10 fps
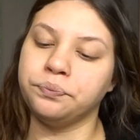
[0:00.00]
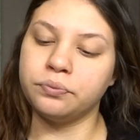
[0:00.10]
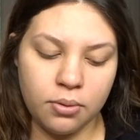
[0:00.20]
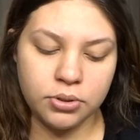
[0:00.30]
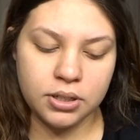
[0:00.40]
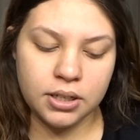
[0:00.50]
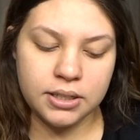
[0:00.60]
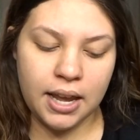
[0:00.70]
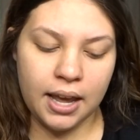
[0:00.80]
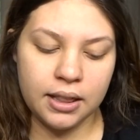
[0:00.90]
So I'm just going
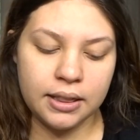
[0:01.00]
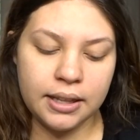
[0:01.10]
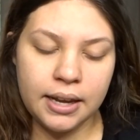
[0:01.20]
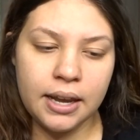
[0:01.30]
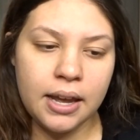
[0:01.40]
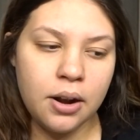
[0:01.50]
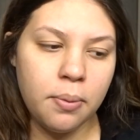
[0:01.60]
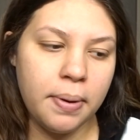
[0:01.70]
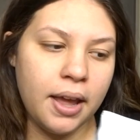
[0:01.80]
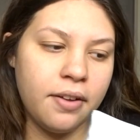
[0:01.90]
to take a little
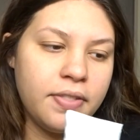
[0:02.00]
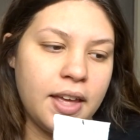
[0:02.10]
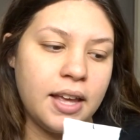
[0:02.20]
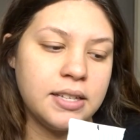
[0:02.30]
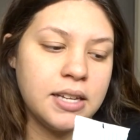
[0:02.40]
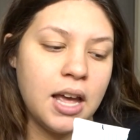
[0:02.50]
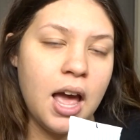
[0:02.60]
bit of this.